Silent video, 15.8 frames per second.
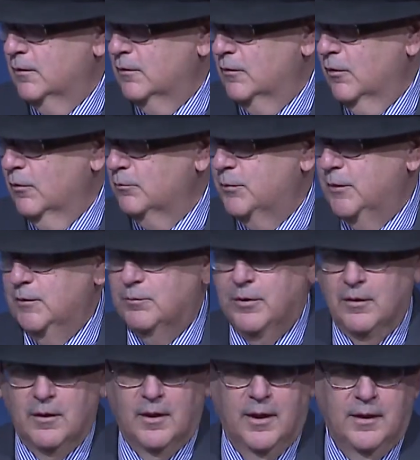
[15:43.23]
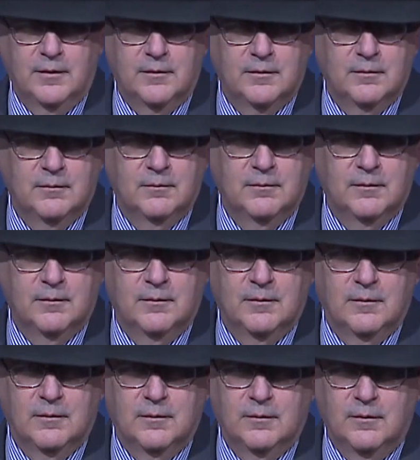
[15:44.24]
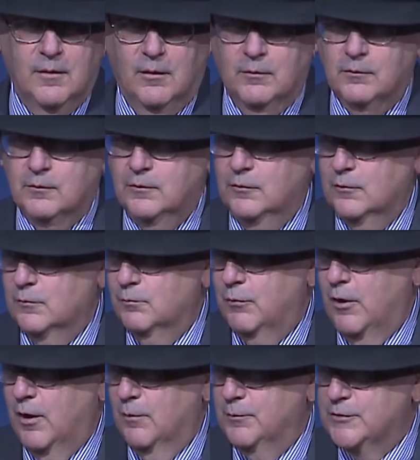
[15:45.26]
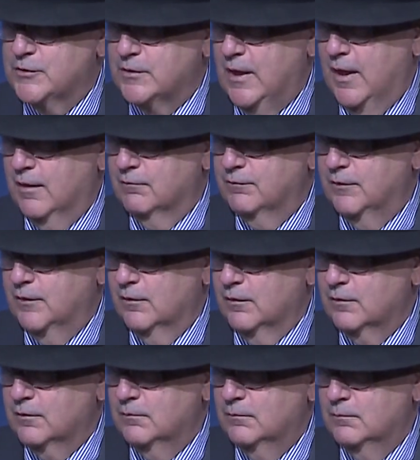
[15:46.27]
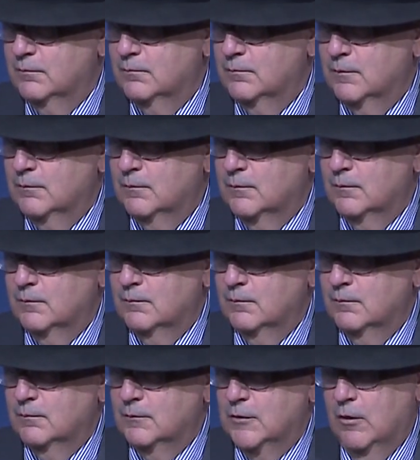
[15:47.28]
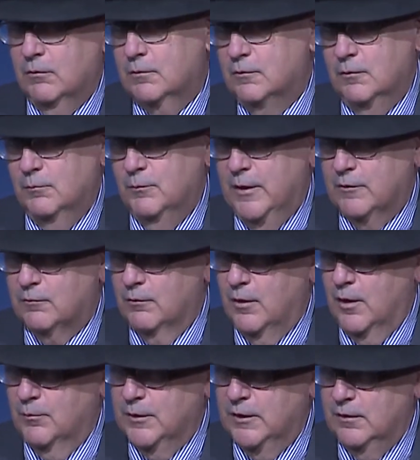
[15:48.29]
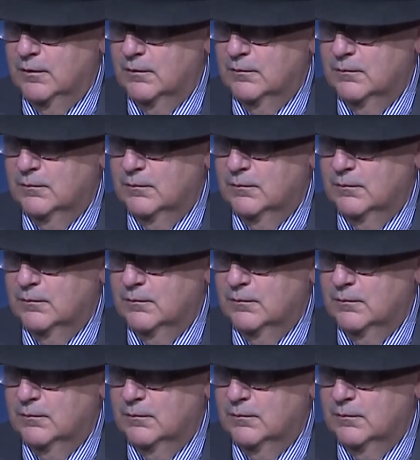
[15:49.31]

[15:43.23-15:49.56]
Don't be polite. Don't do Bob Stanfield. Don't do Mitt Romney.